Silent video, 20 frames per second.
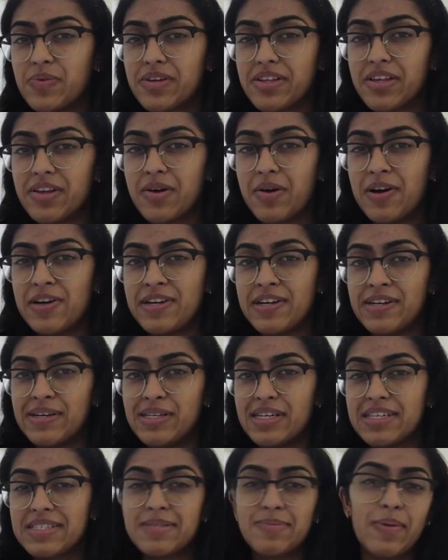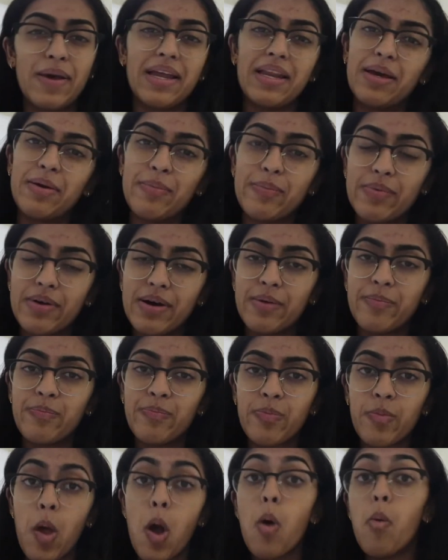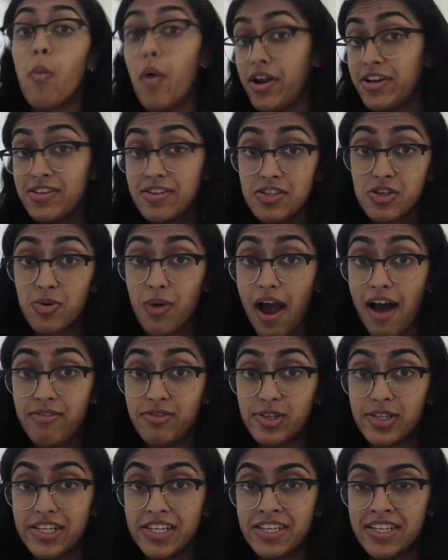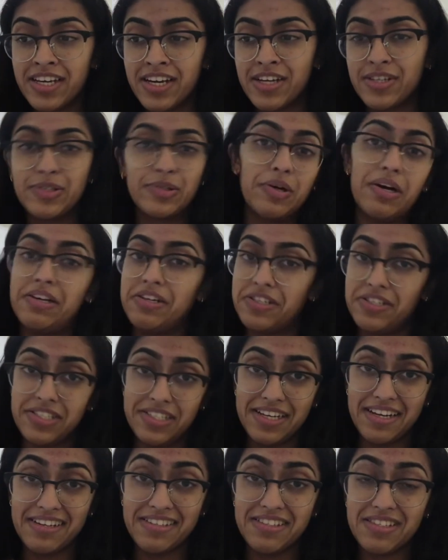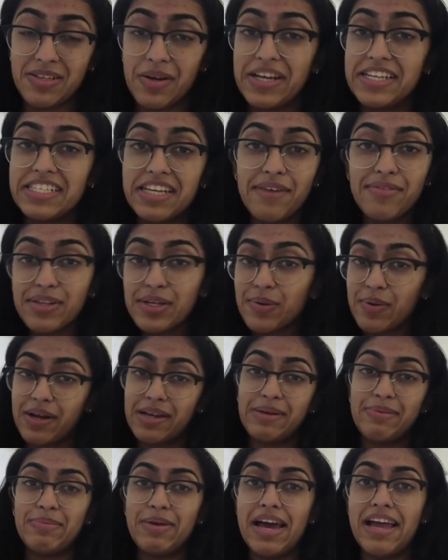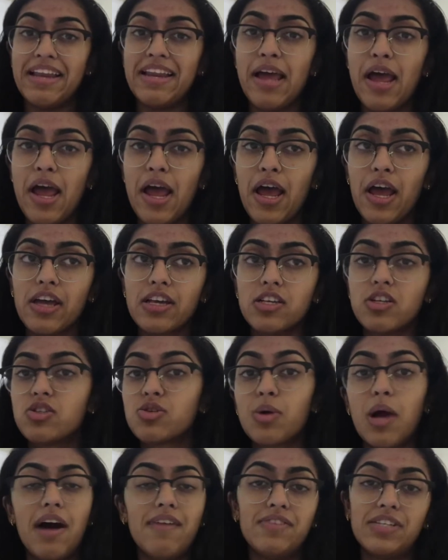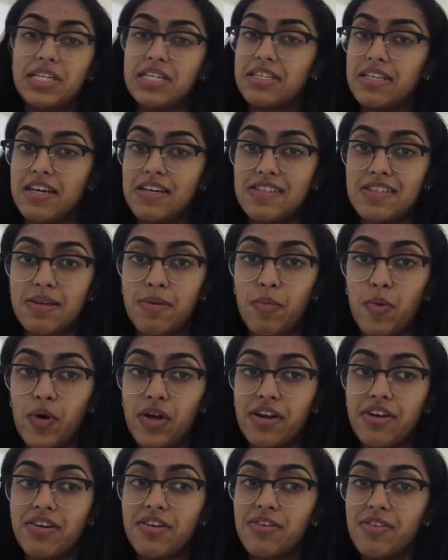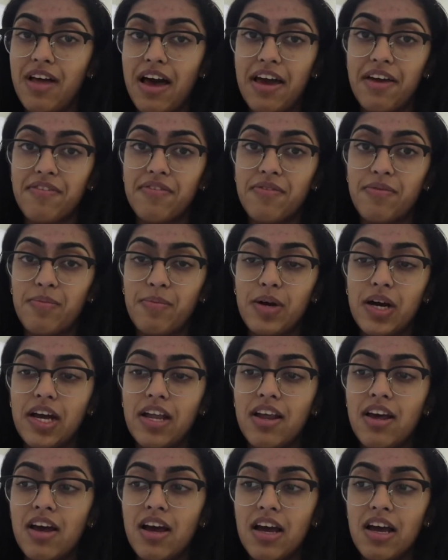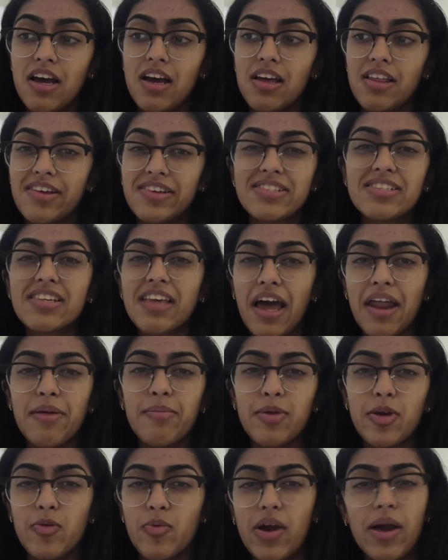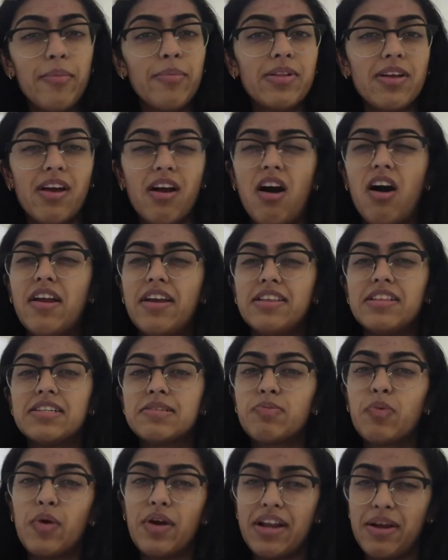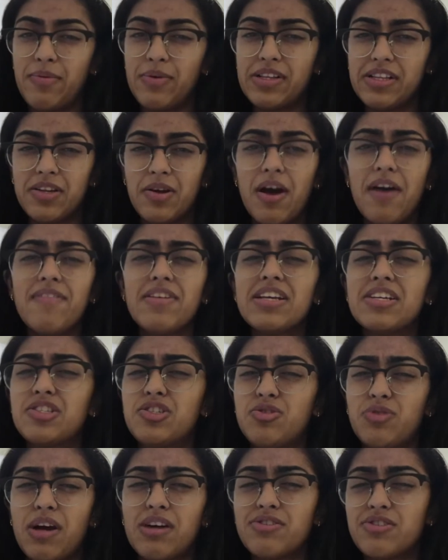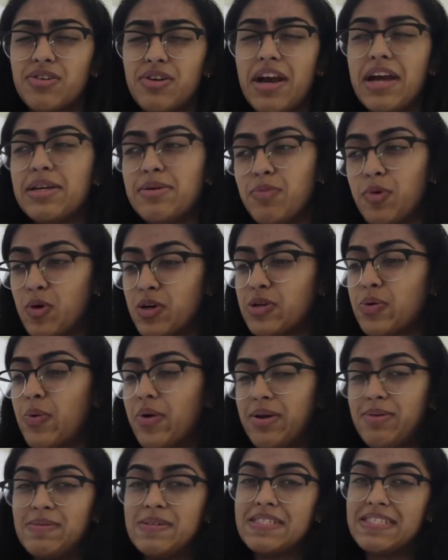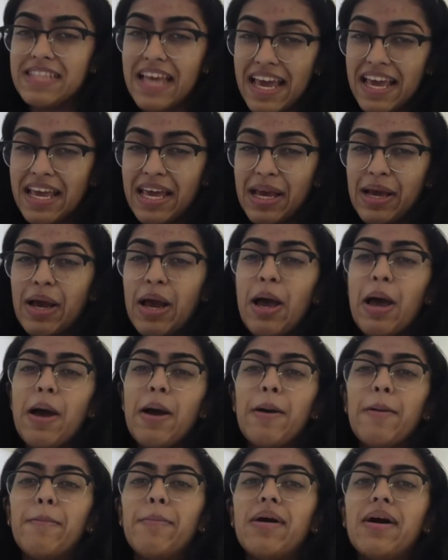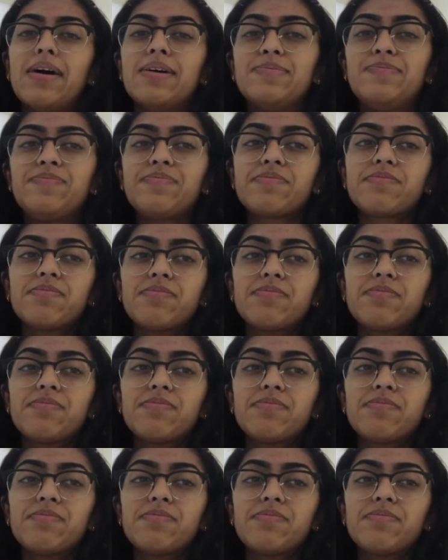really know how to explain it, but when you travel India, you'll understand. So I definitely recommend you travel India at some point in your life. But this is kind of me rambling on at this point. I really don't have any structure anymore to what I'm saying, but